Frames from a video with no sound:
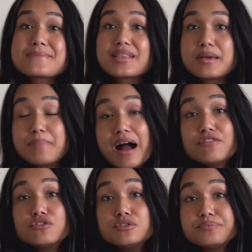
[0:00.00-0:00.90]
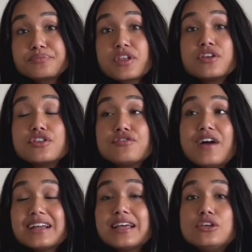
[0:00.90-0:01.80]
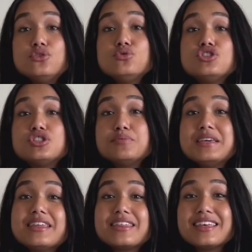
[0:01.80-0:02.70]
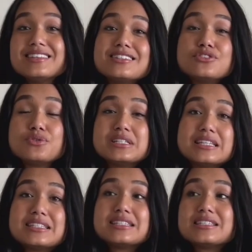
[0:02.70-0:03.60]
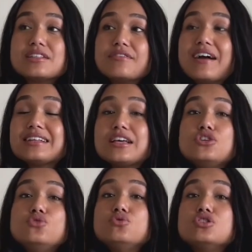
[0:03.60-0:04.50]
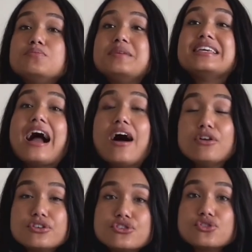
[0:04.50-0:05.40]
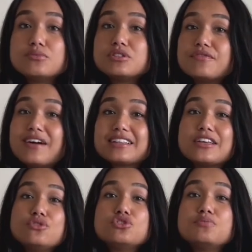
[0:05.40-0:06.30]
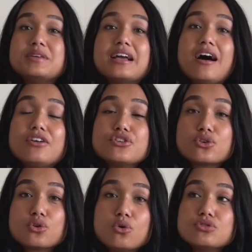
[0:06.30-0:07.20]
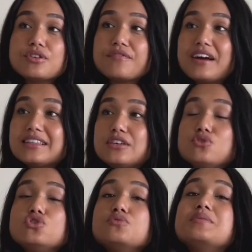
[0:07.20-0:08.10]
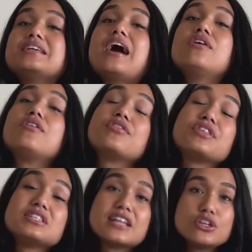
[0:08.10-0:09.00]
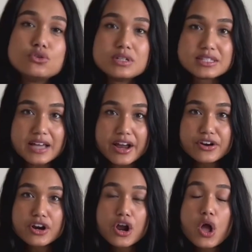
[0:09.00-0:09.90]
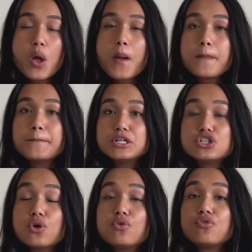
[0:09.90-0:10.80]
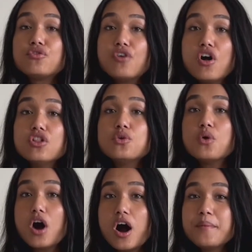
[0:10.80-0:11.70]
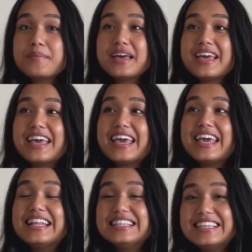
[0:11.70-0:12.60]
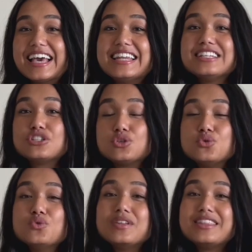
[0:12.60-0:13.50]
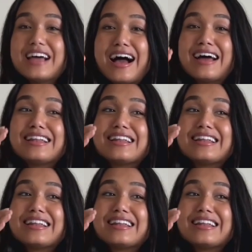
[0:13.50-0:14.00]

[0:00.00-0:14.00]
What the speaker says: impactful. The fact that you speak things into existence, the fact that you speak out your dreams, the fact that you speak out your goals, the fact that you speak out on things that you desire, but don't follow up in getting to that